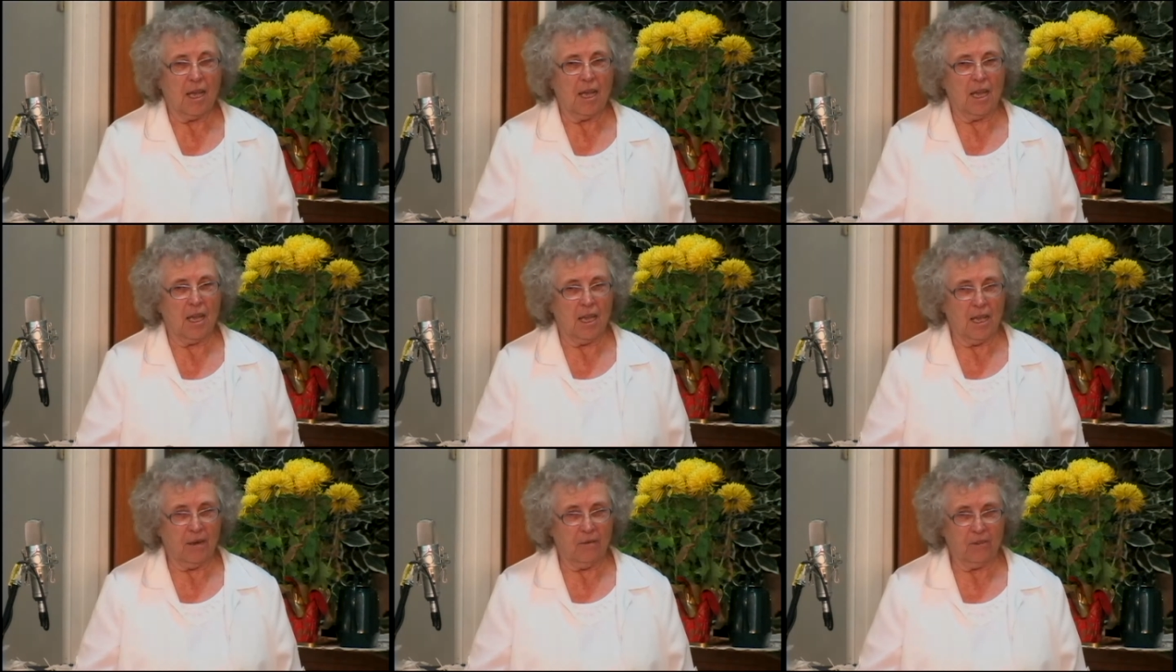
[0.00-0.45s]

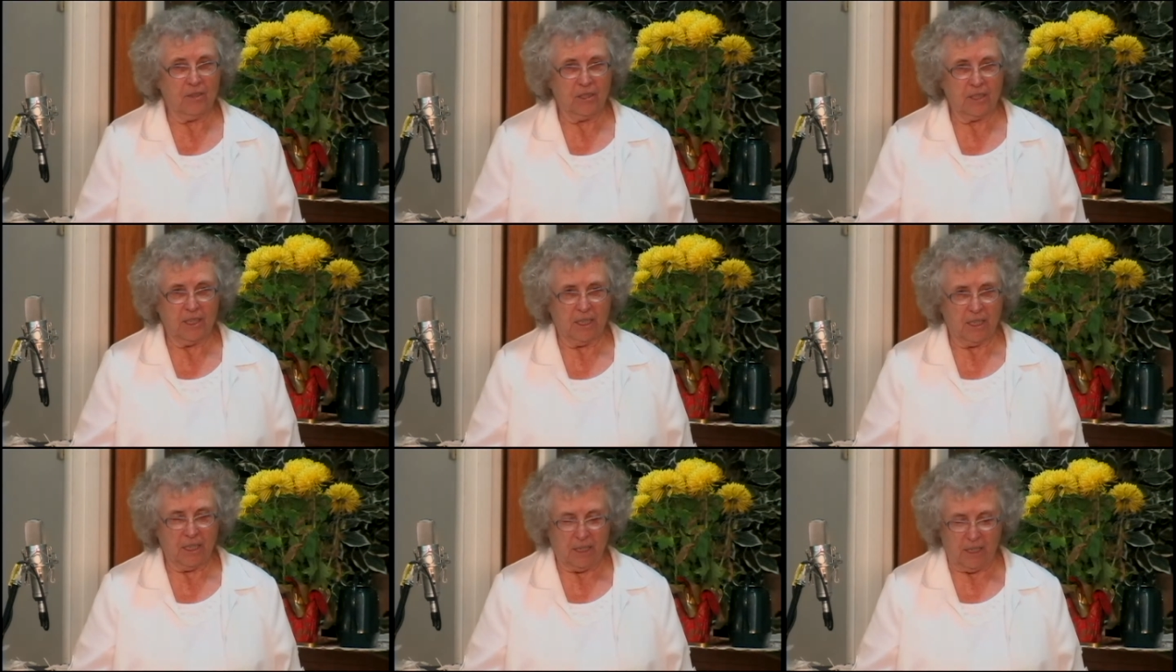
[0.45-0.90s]
every
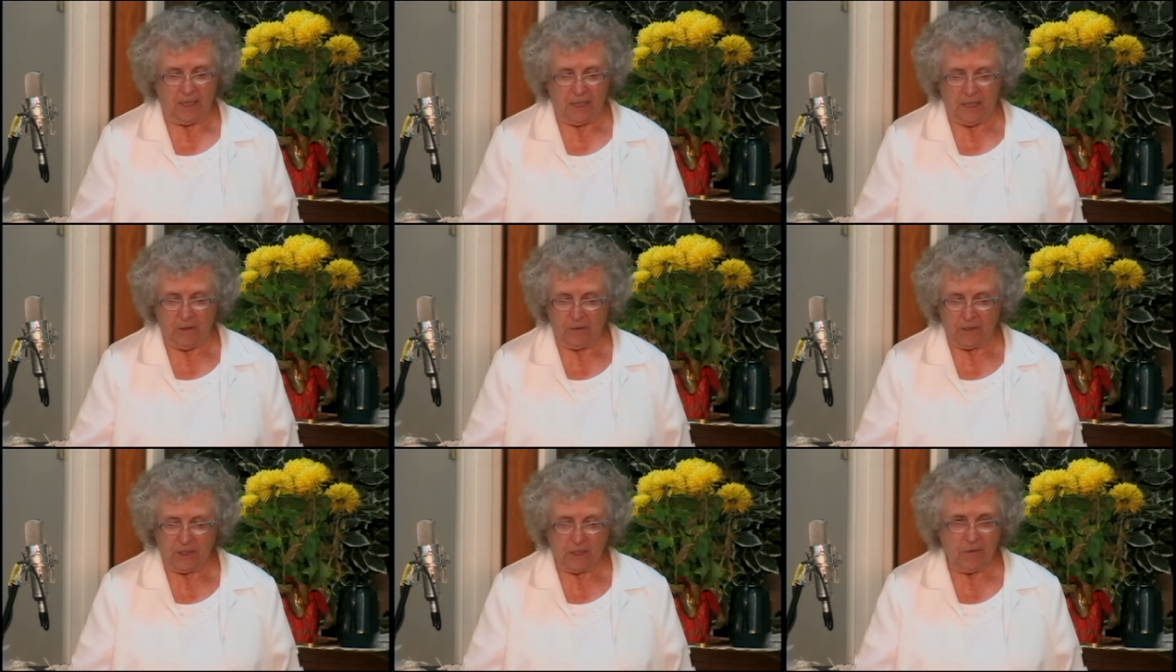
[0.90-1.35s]
day. It
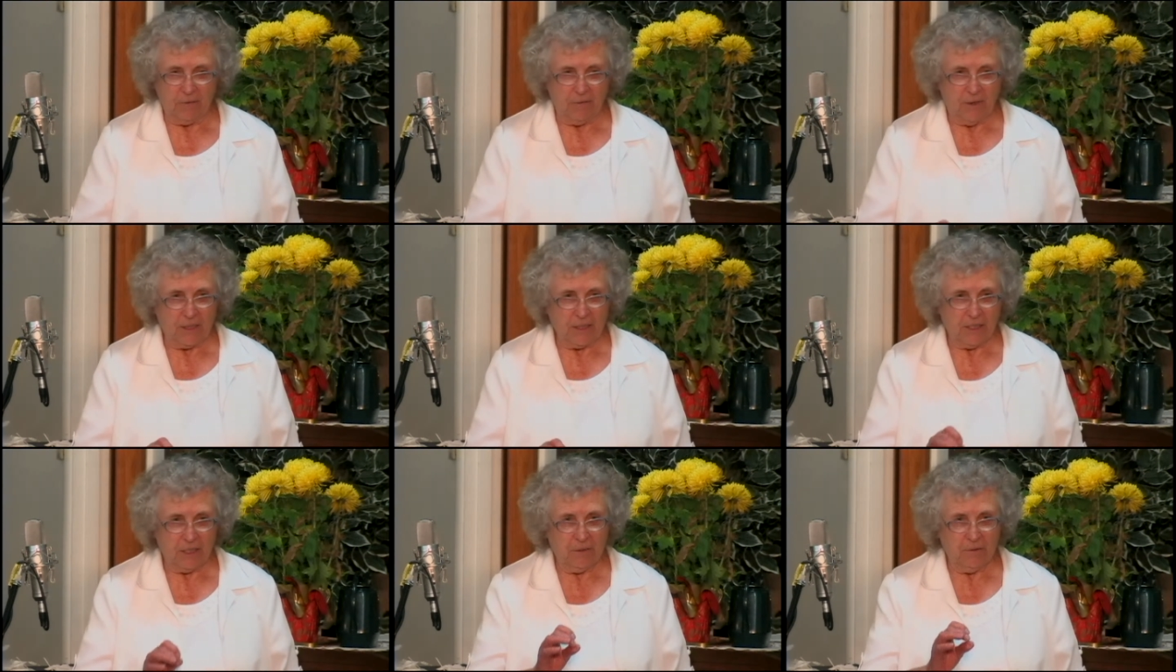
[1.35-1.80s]
was a
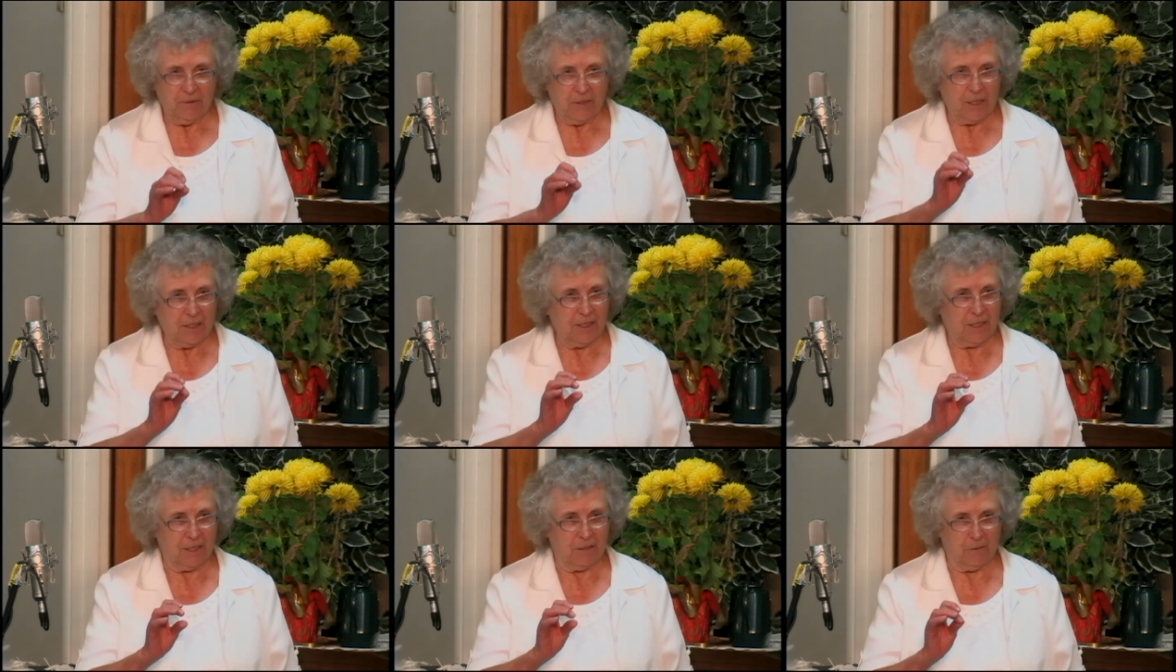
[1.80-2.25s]

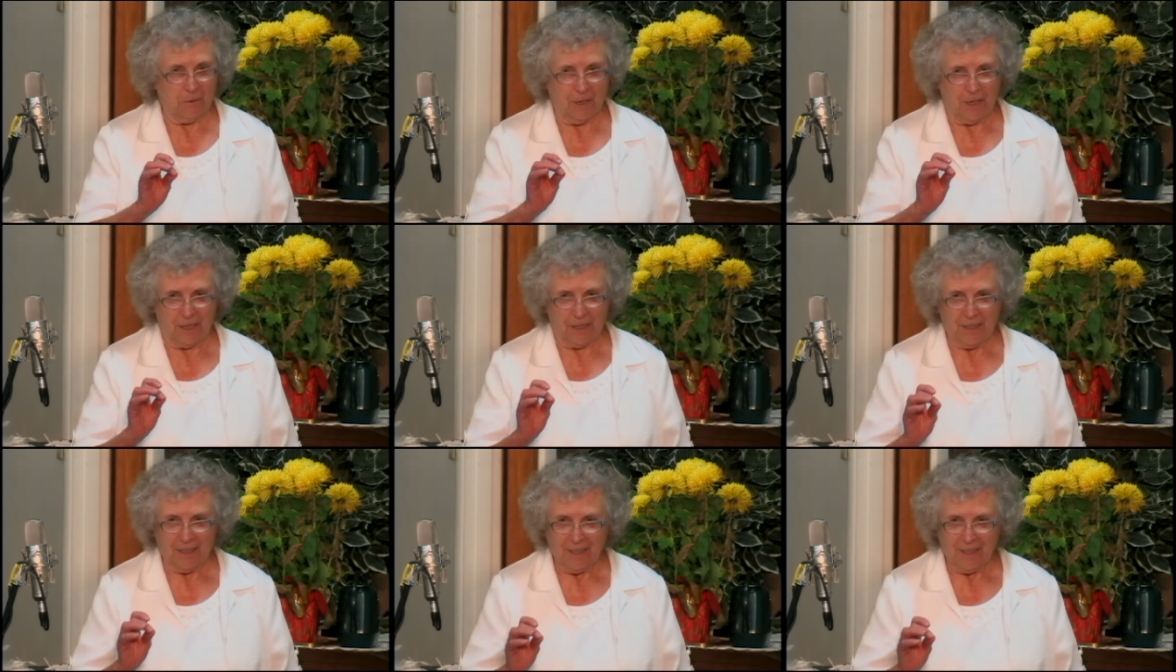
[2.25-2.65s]
fuzzy one.